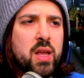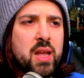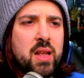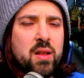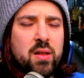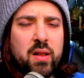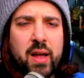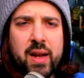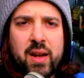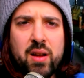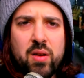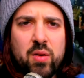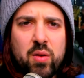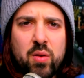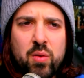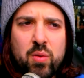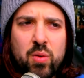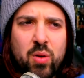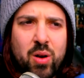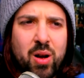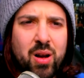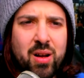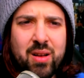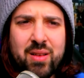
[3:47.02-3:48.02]
like
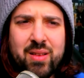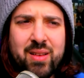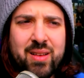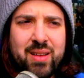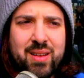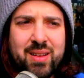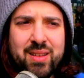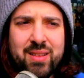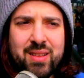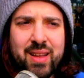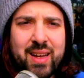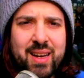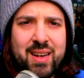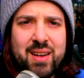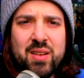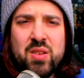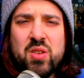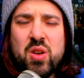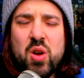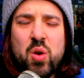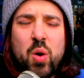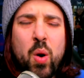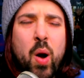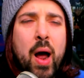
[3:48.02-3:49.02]
like
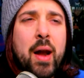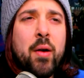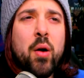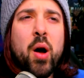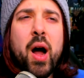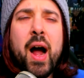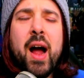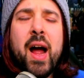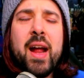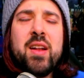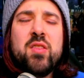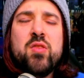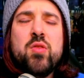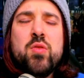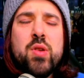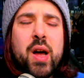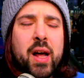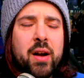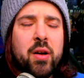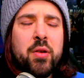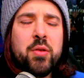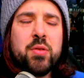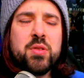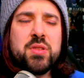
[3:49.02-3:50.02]
I don't I do
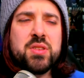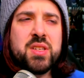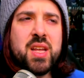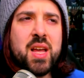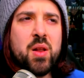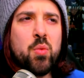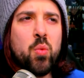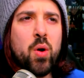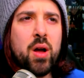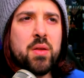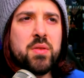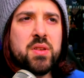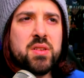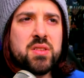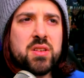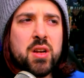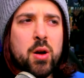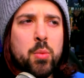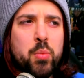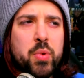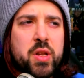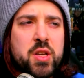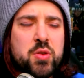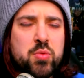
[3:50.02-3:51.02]
not understand why these
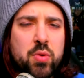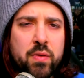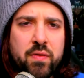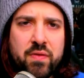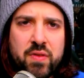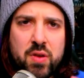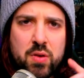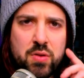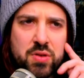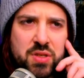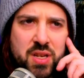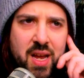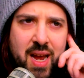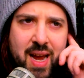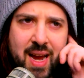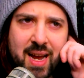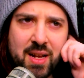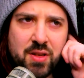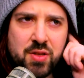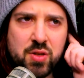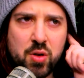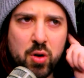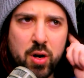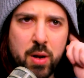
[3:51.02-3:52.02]
companies refuse to
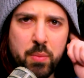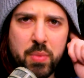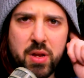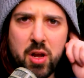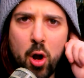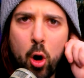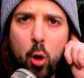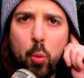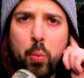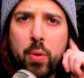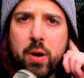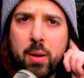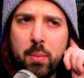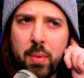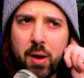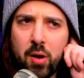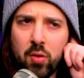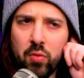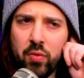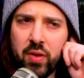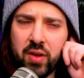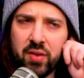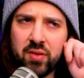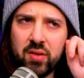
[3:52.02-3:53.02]
answer and be open
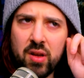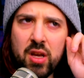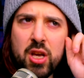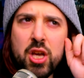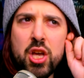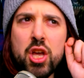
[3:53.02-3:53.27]
about this.